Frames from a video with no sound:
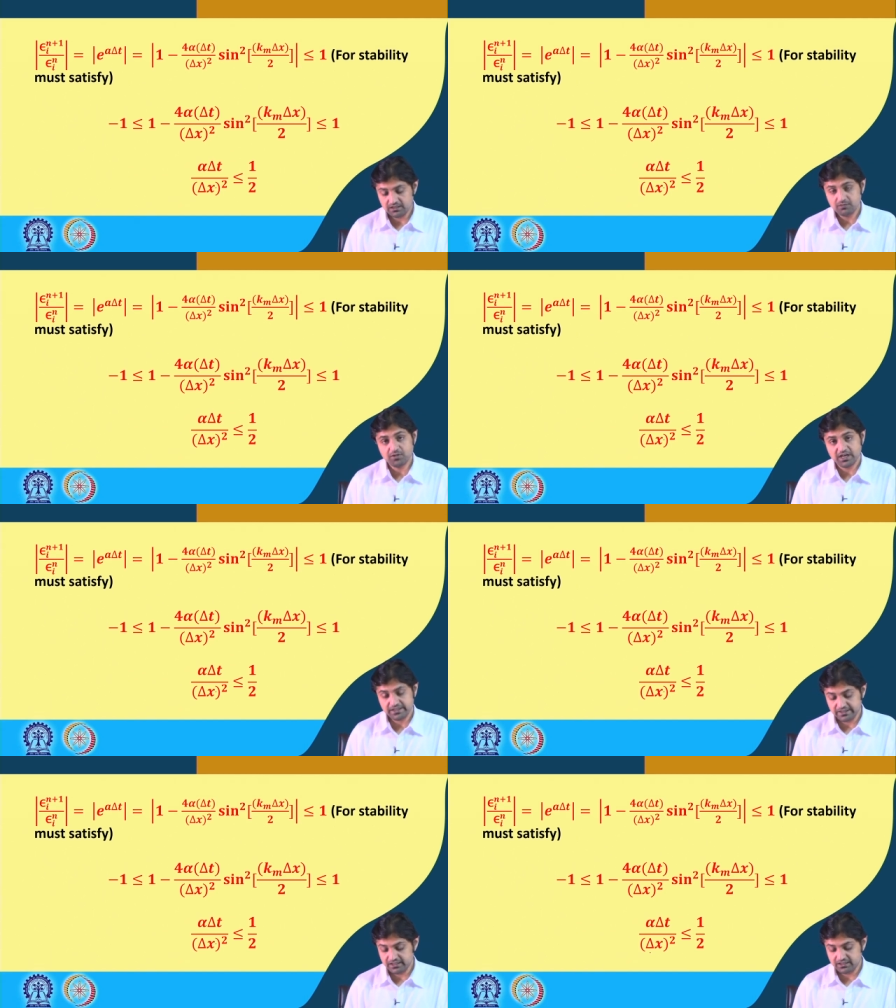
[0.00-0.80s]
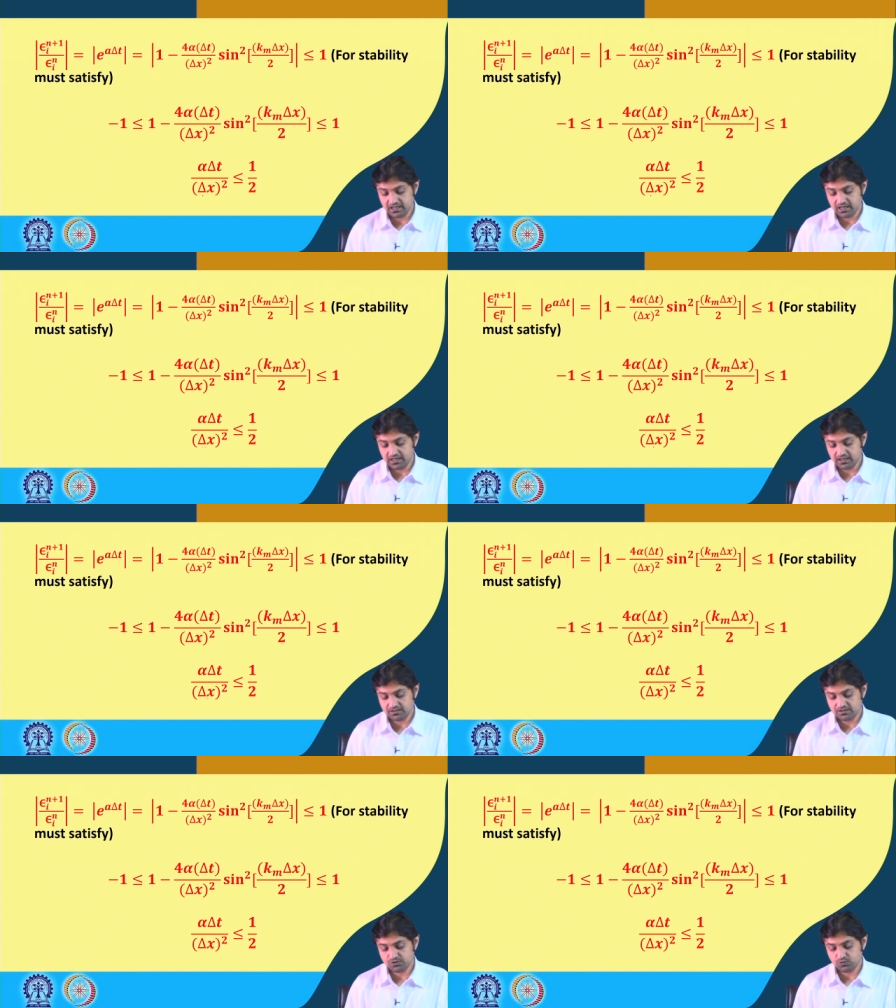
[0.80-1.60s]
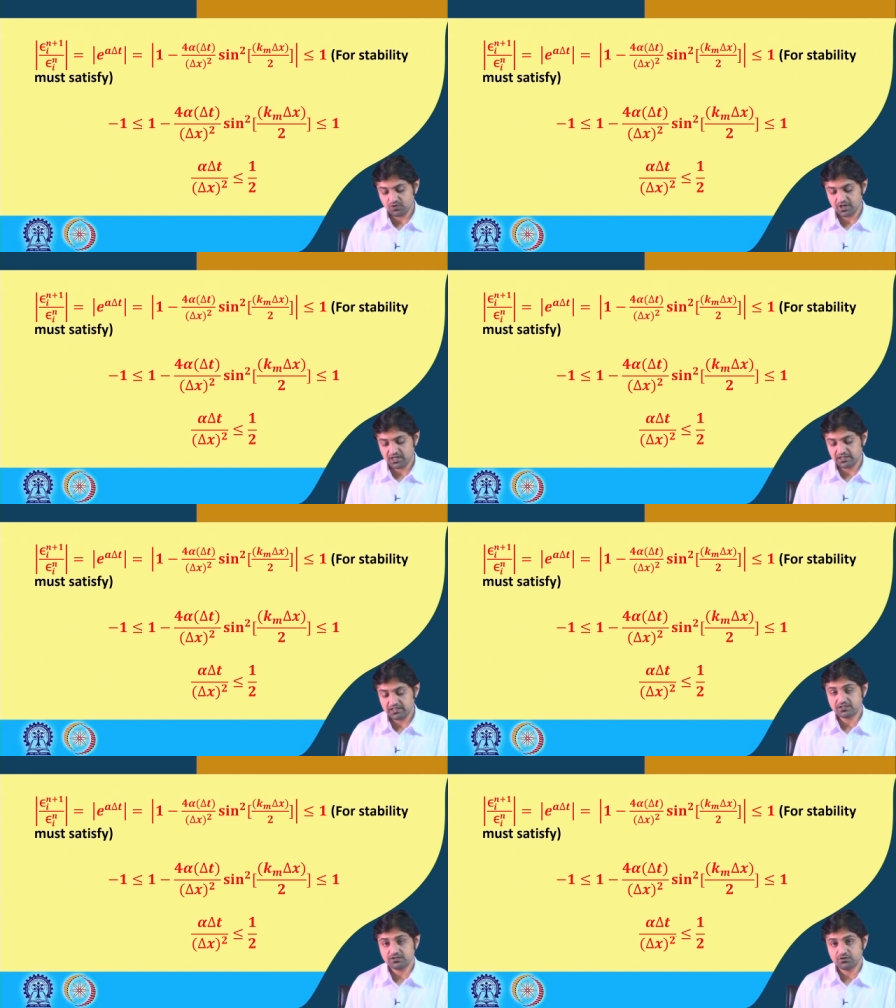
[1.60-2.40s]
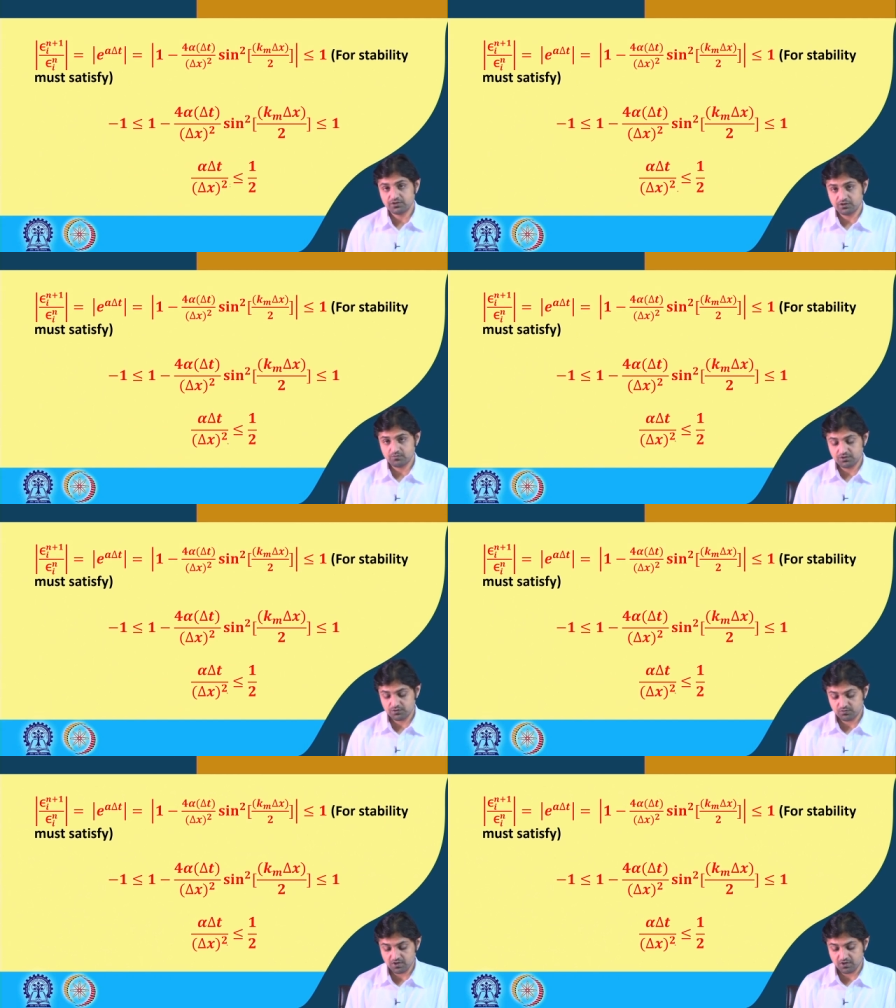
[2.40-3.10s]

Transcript: t by delta x square less than or equal to